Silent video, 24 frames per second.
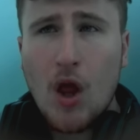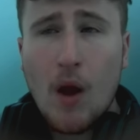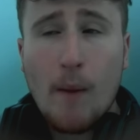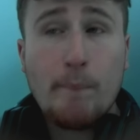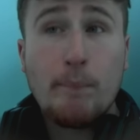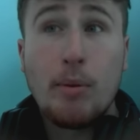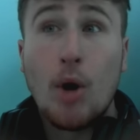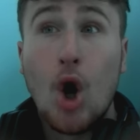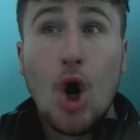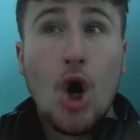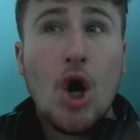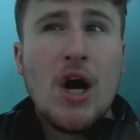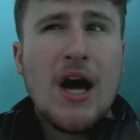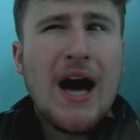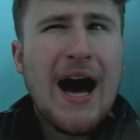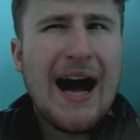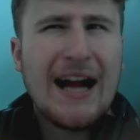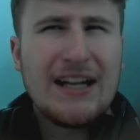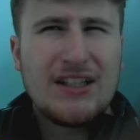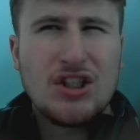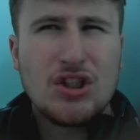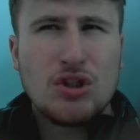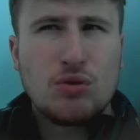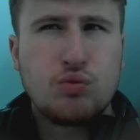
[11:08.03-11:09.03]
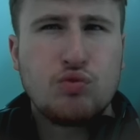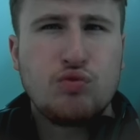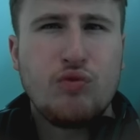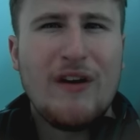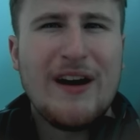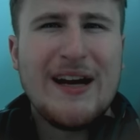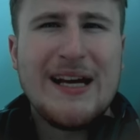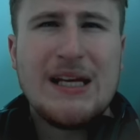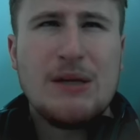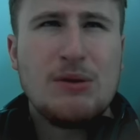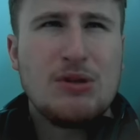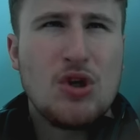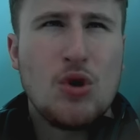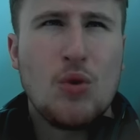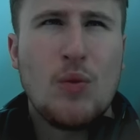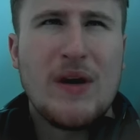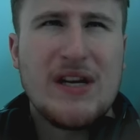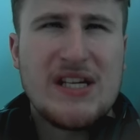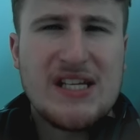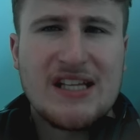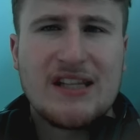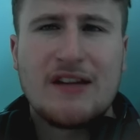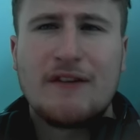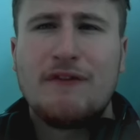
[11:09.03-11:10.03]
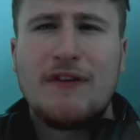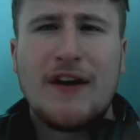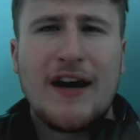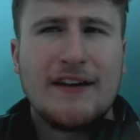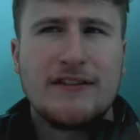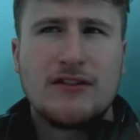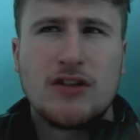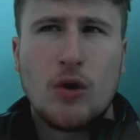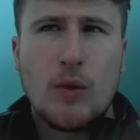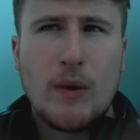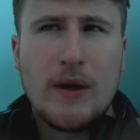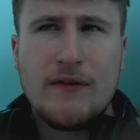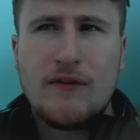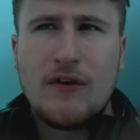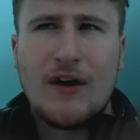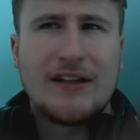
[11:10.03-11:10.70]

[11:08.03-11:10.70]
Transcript: But I just really do wish he had the 5-star weave.